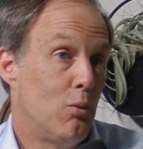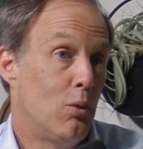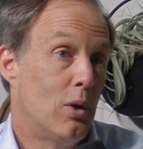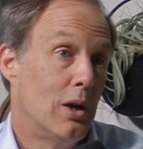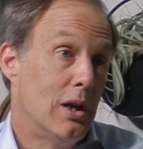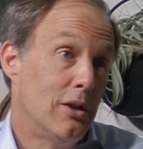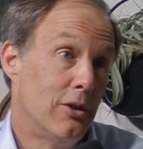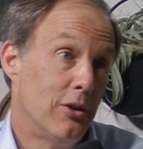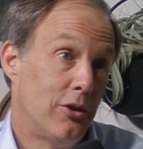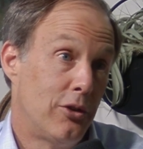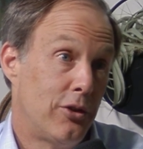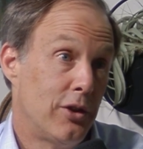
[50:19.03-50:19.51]

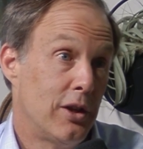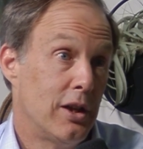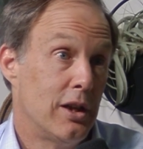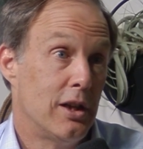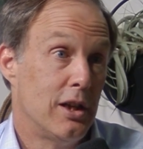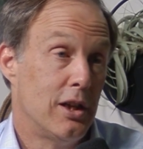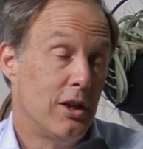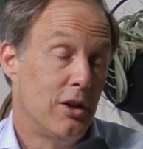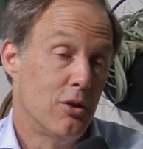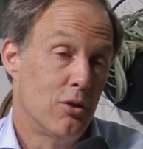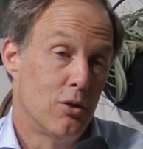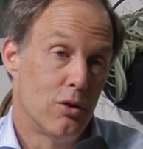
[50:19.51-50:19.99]
one
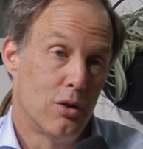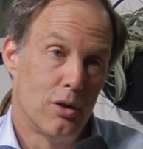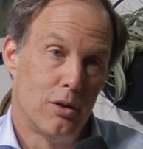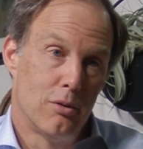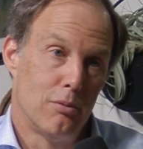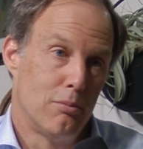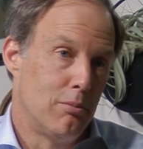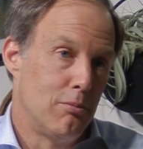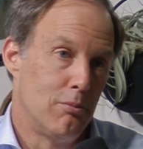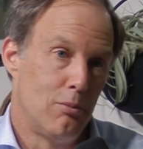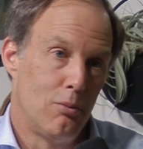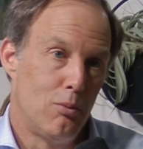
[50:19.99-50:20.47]
city
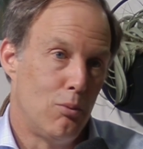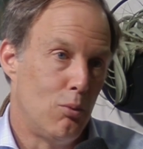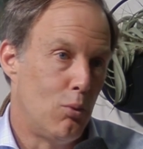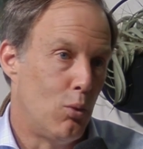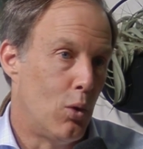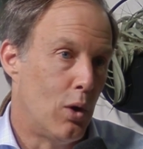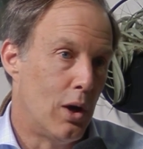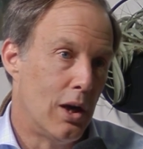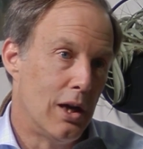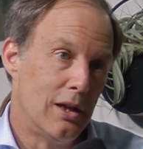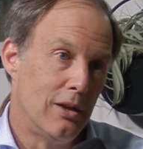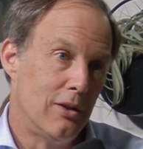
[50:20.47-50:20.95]
or
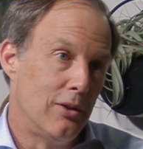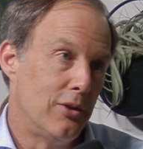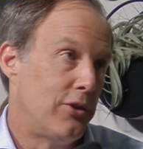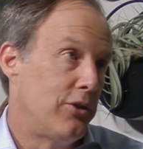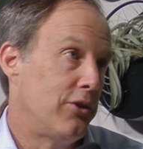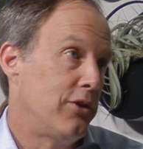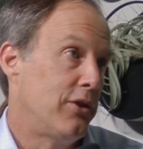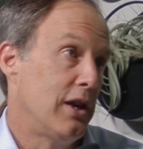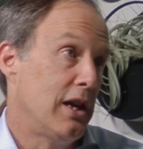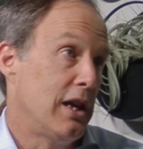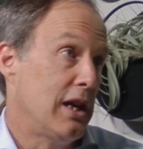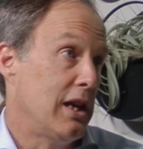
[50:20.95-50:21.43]
one
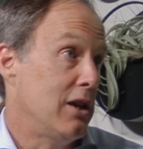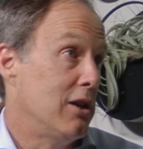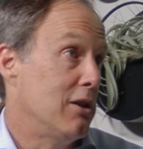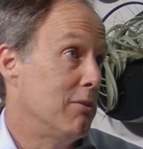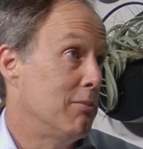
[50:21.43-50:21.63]
state,